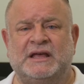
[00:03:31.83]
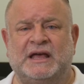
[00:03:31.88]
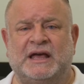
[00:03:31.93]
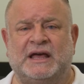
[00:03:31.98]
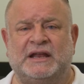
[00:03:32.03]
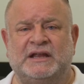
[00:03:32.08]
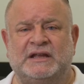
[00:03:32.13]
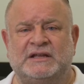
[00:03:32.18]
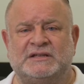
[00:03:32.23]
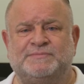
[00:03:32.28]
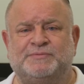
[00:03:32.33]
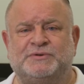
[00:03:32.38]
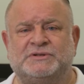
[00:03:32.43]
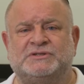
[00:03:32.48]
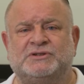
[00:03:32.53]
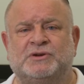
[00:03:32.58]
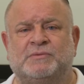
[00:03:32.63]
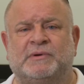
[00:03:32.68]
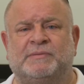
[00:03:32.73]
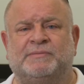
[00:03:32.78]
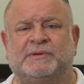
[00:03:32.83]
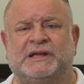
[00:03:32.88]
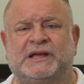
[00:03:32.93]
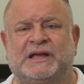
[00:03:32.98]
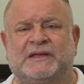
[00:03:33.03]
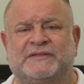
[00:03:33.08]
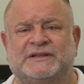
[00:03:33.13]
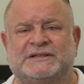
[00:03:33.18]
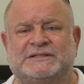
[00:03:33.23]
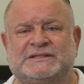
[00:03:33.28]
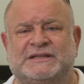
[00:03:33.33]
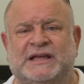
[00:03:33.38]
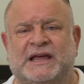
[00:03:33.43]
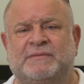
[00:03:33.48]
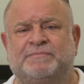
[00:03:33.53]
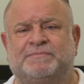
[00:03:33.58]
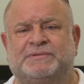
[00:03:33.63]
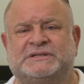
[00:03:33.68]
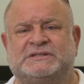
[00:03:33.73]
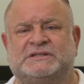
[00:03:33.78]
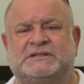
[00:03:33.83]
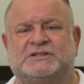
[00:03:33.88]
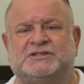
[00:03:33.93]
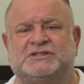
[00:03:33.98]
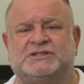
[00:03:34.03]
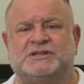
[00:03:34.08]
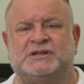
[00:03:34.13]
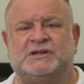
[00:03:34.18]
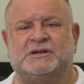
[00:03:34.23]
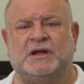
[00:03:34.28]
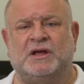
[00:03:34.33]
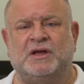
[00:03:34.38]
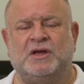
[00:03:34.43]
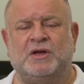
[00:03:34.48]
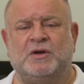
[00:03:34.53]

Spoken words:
and he is presumably in the same position